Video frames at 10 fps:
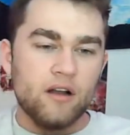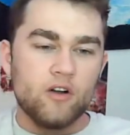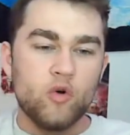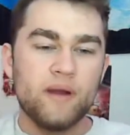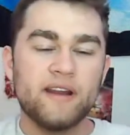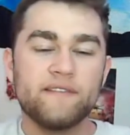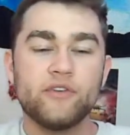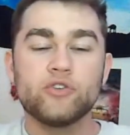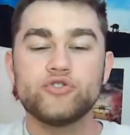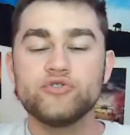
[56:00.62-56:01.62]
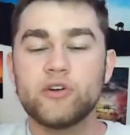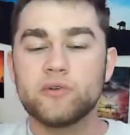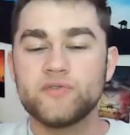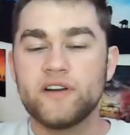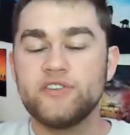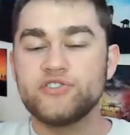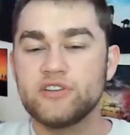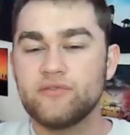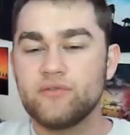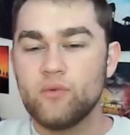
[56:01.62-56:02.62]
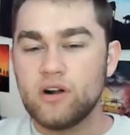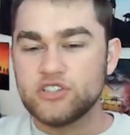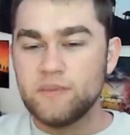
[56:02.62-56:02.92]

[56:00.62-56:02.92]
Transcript: Goldman, if you're a true Star Wars fan, you should have watched